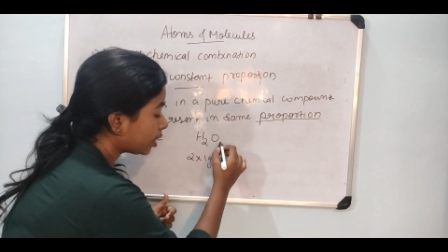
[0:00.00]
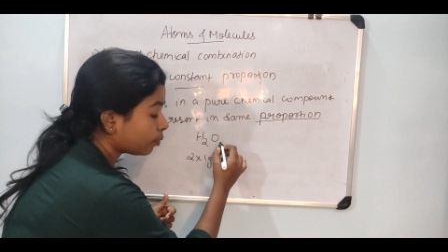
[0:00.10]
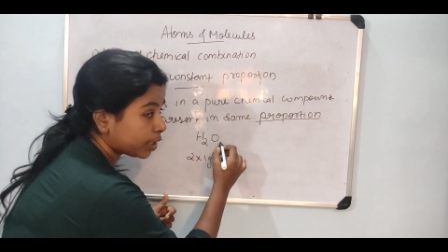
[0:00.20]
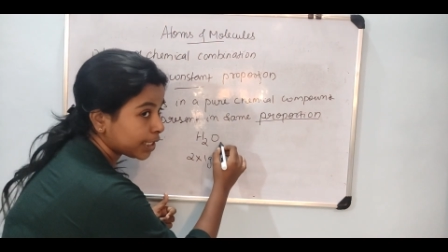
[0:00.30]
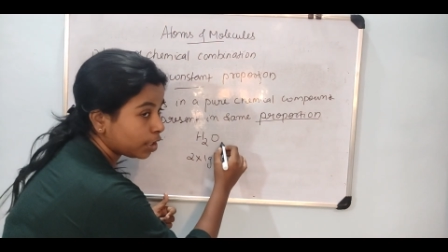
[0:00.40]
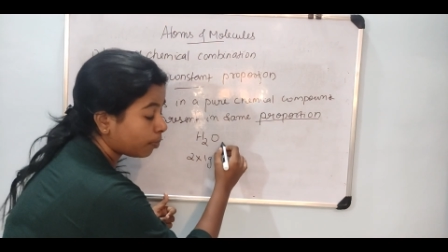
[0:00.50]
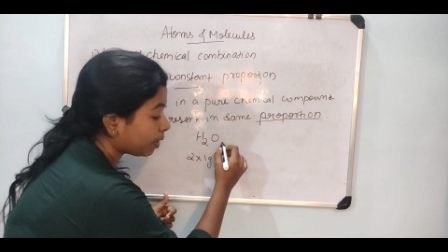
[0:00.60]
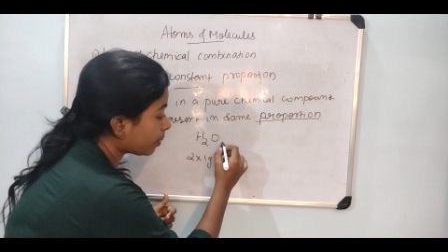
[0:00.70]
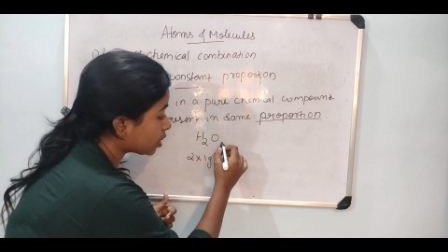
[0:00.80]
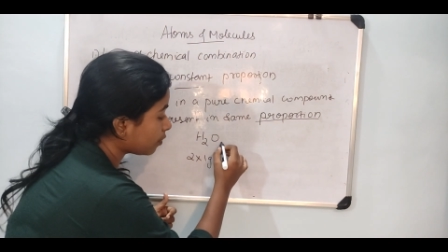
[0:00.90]
What is the
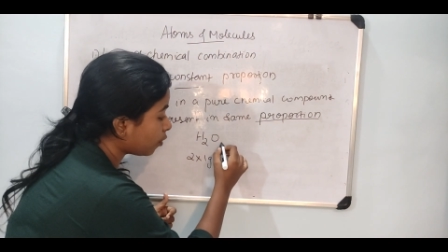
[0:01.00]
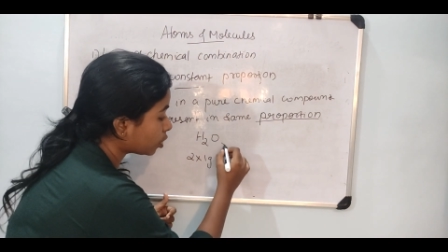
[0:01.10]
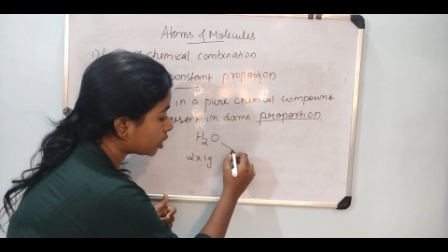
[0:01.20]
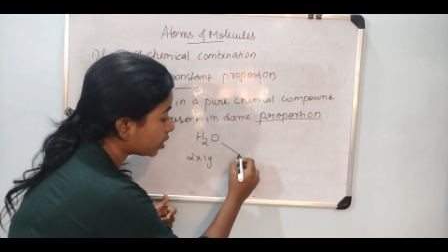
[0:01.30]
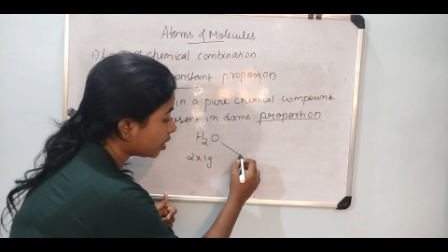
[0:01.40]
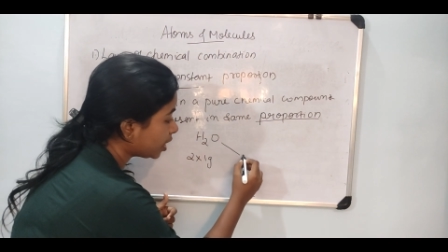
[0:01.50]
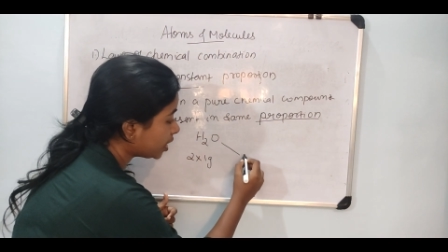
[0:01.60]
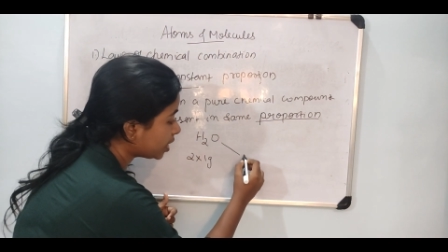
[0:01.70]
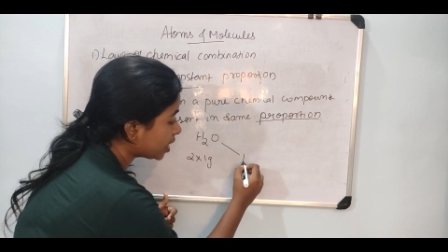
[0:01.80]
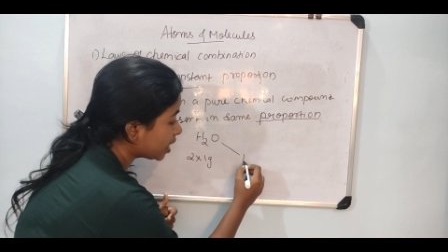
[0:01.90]
atomic mass of oxygen?
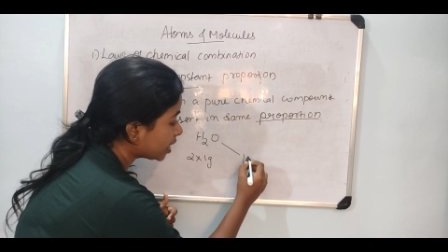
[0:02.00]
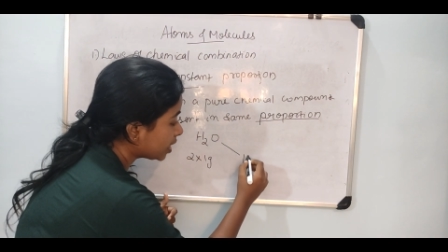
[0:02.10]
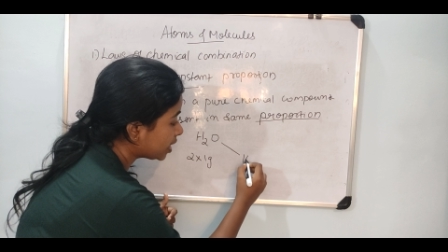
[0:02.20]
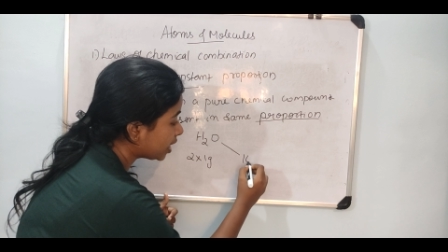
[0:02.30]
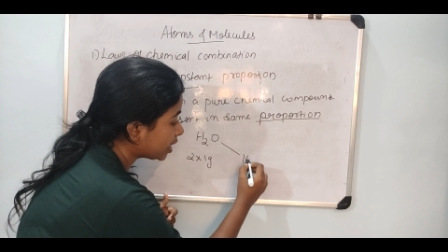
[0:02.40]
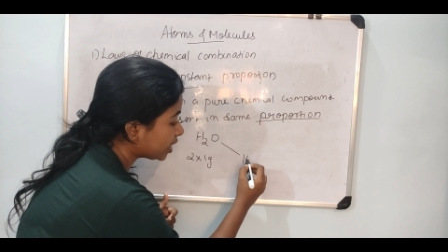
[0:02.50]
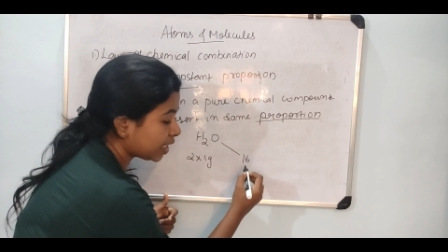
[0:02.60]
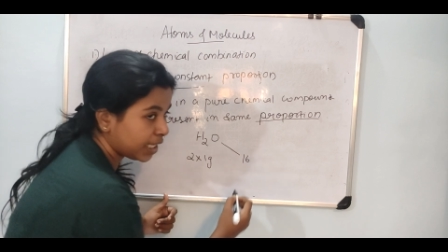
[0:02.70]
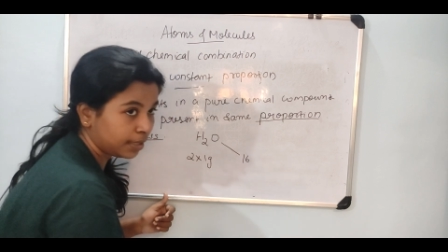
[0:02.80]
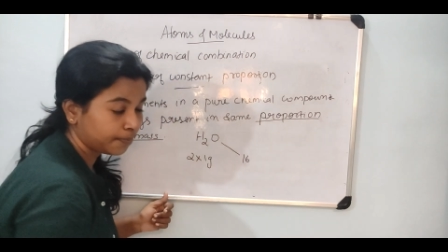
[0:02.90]
It is
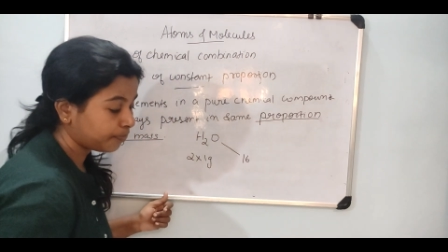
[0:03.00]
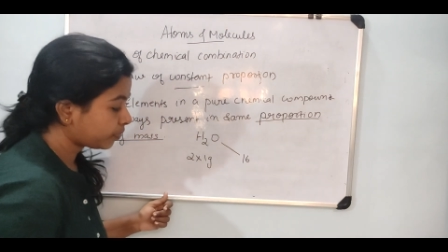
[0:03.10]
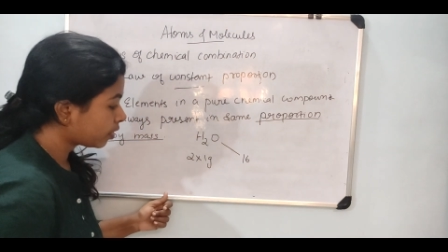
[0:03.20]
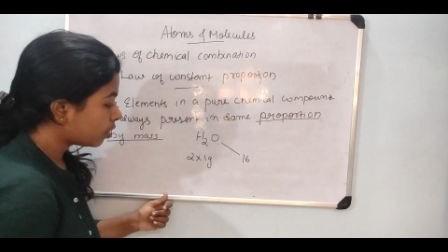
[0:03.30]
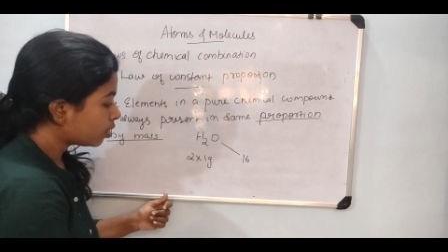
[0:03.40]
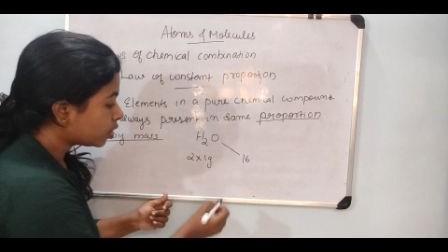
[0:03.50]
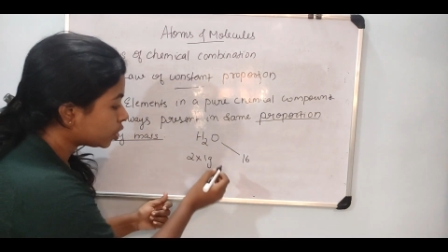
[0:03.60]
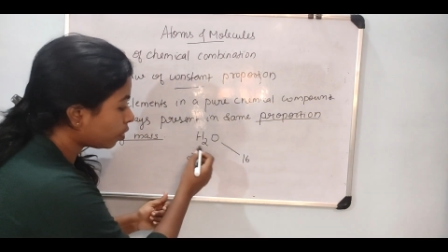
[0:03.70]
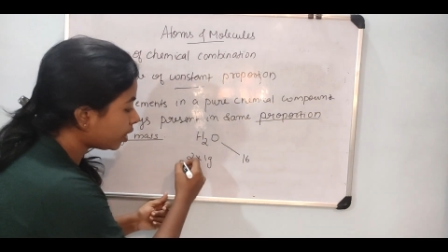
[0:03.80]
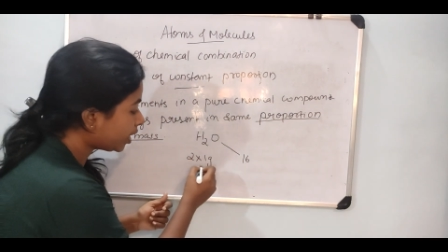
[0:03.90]
16.
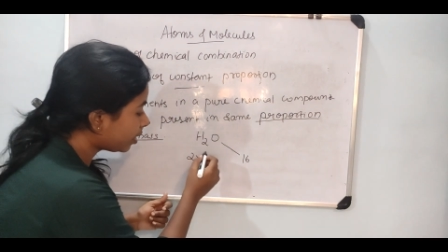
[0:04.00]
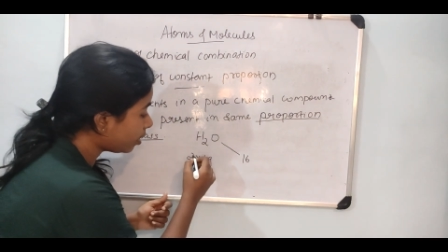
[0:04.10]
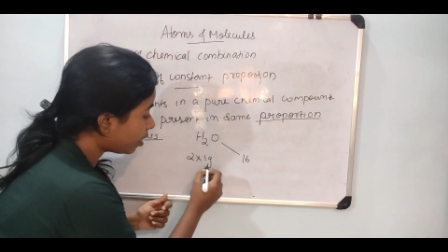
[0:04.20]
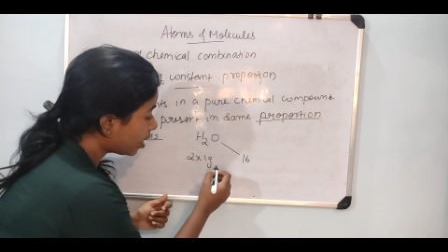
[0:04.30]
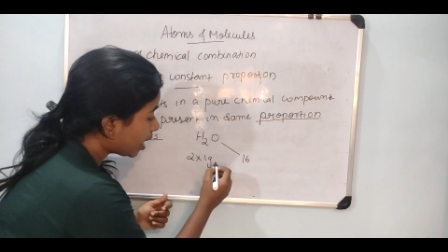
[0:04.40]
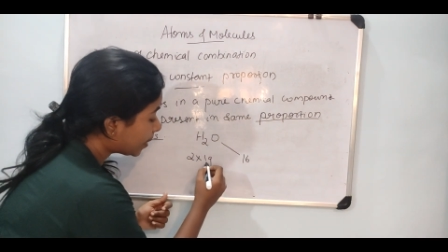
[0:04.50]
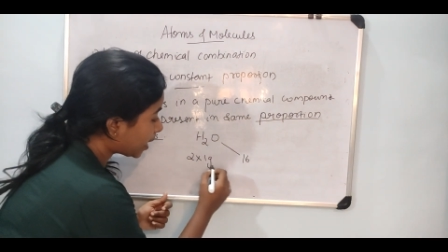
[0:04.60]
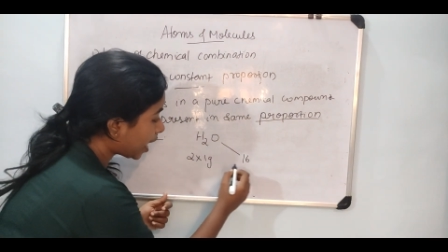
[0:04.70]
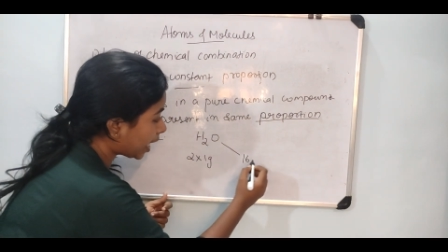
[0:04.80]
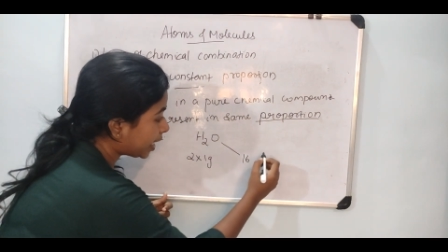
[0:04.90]
So here
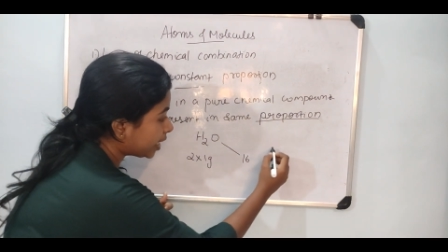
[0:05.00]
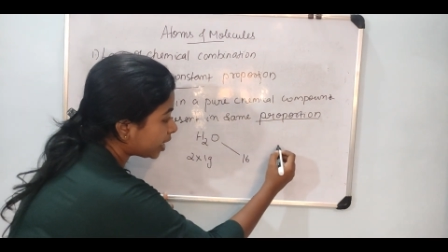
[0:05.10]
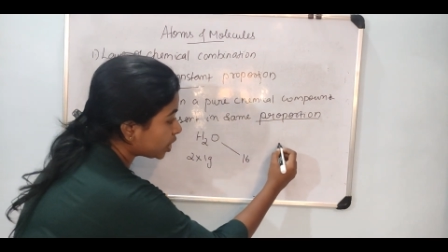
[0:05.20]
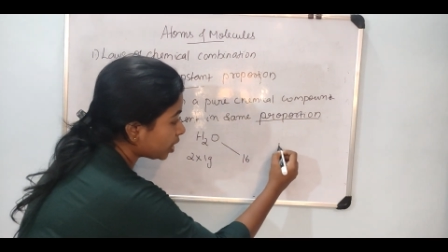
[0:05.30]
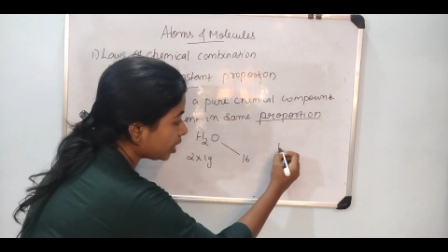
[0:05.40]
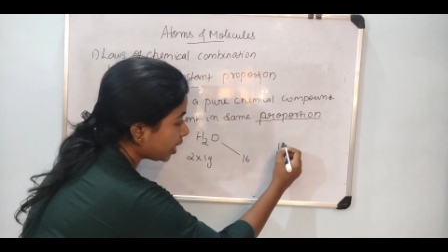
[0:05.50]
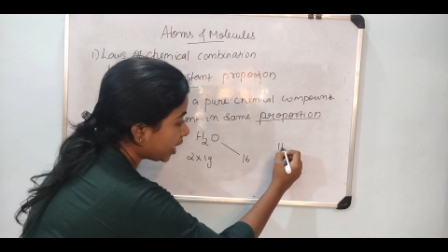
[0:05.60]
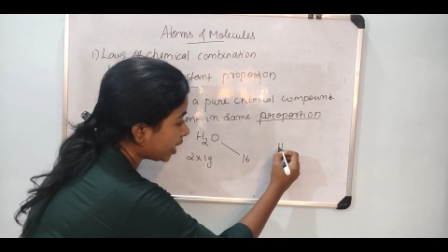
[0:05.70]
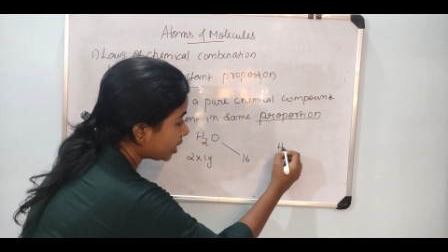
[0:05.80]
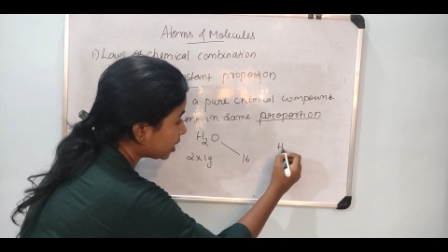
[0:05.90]
the hydrogen
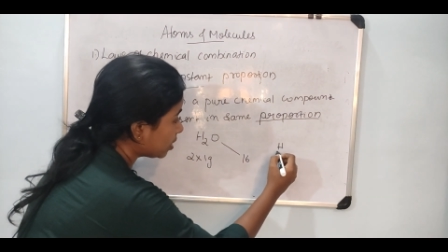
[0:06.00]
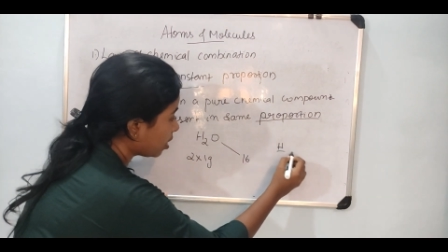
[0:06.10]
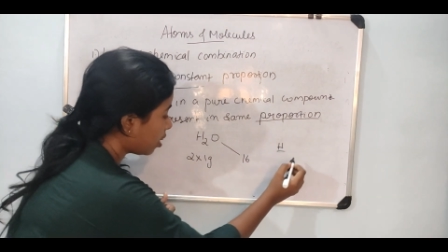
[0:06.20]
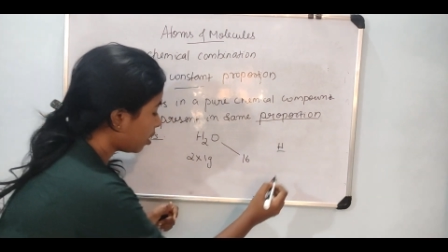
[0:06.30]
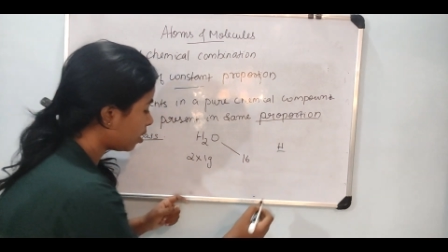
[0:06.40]
is